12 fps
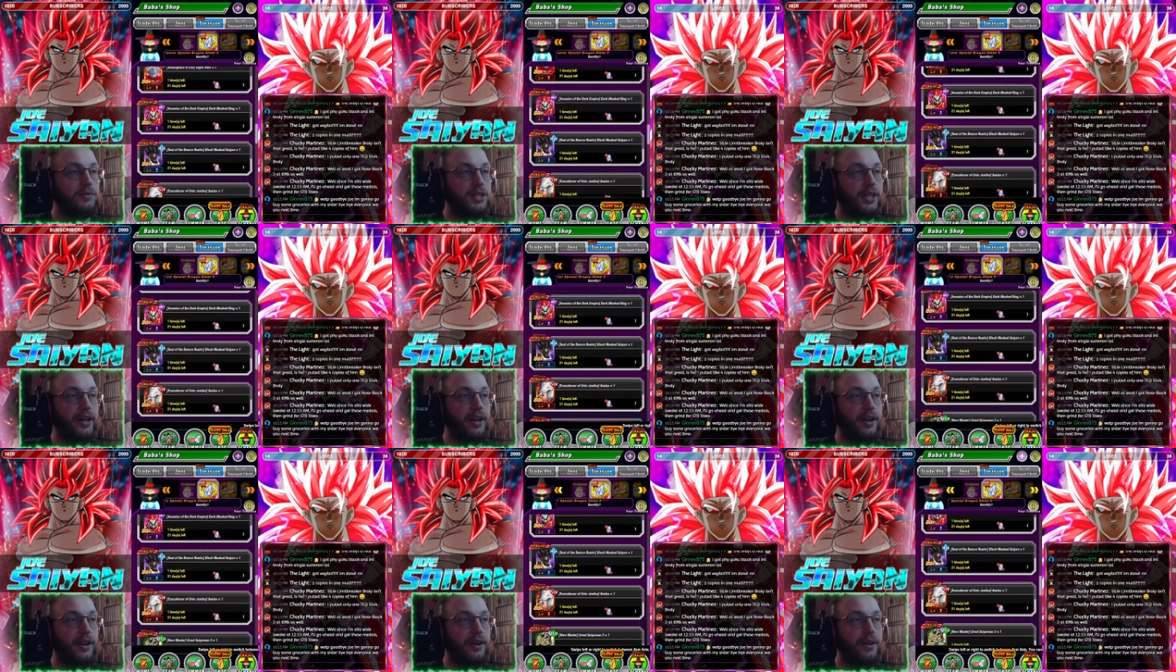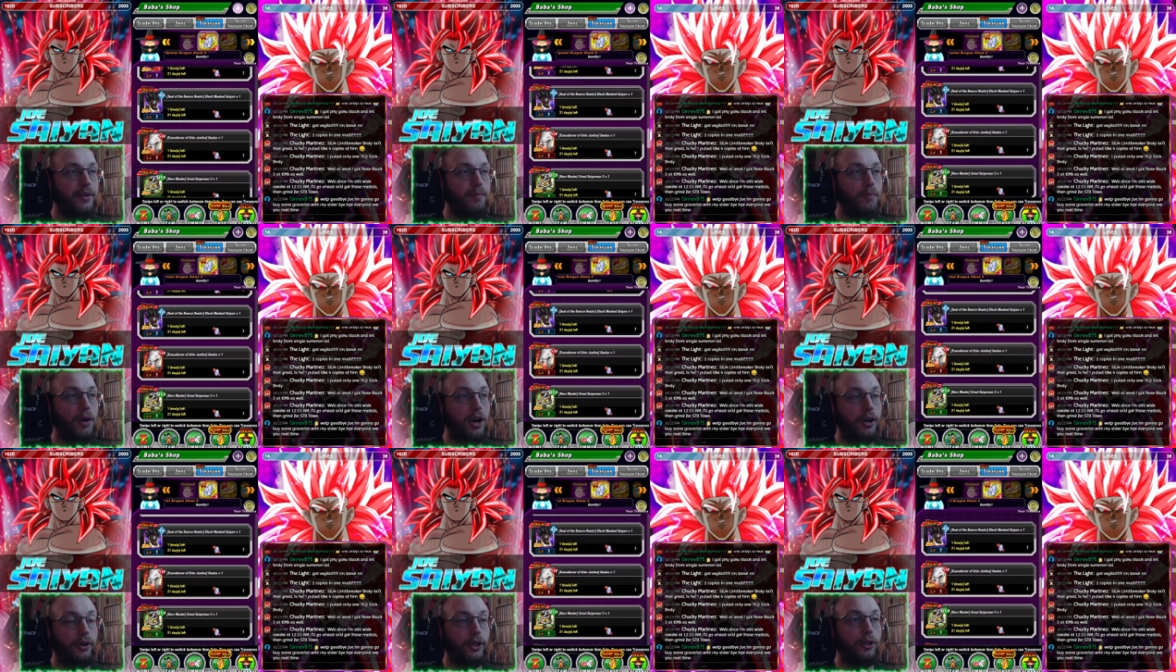
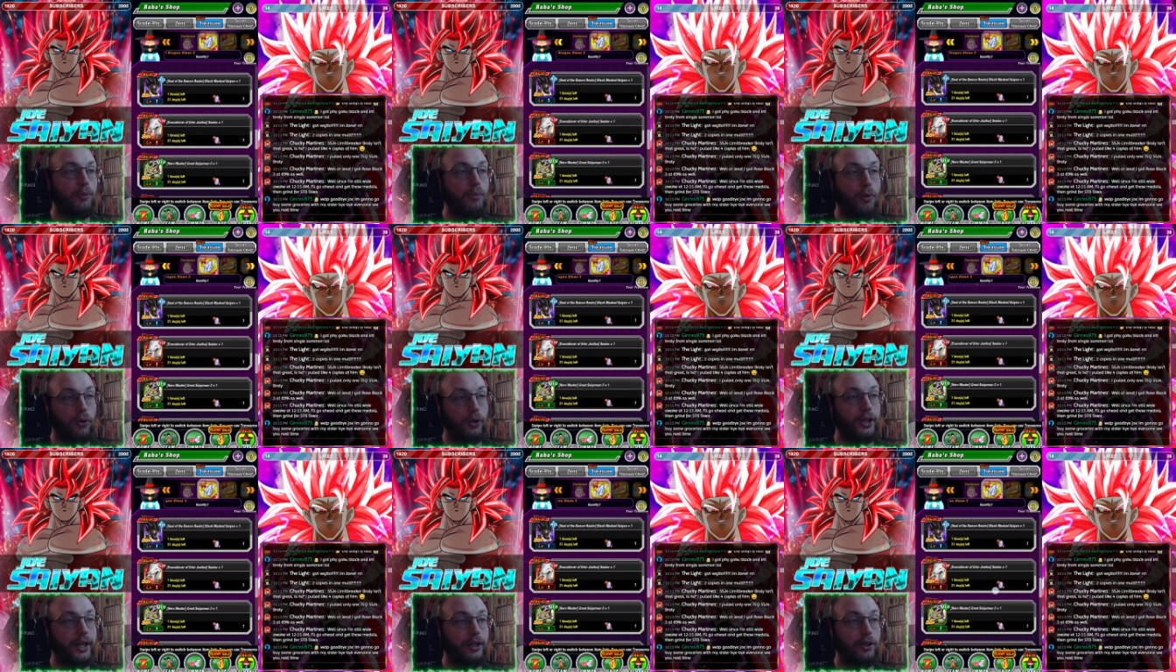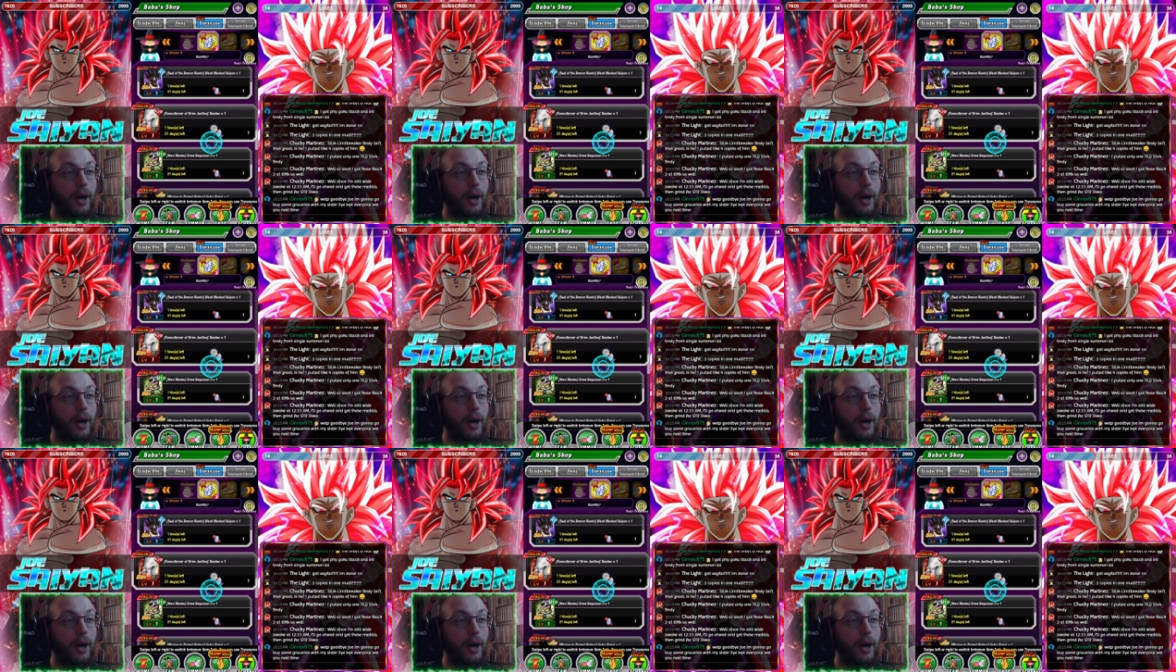tomorrow morning.